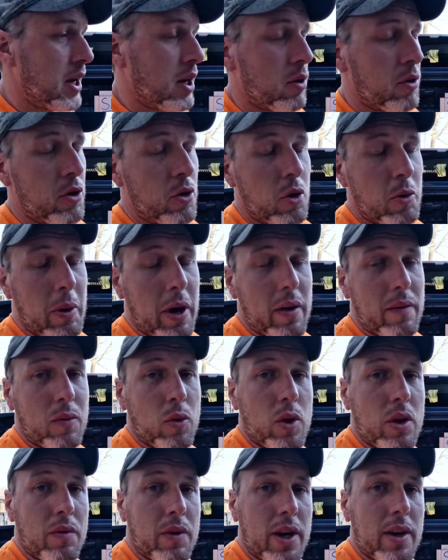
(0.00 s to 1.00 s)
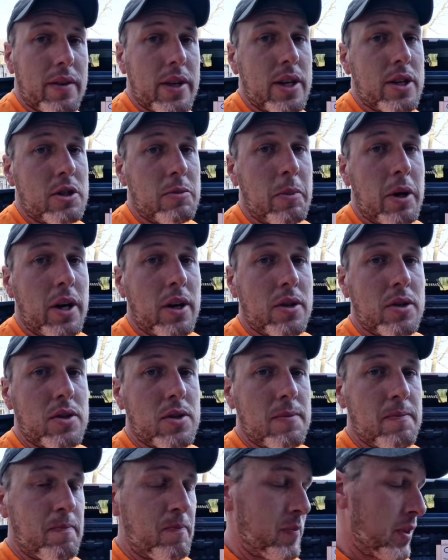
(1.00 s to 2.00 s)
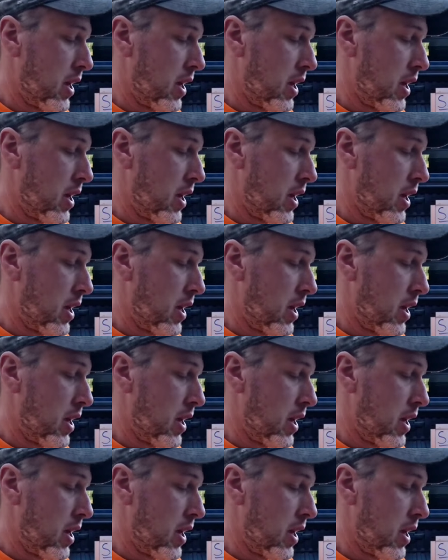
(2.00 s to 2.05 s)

I'll do about 45,000 miles.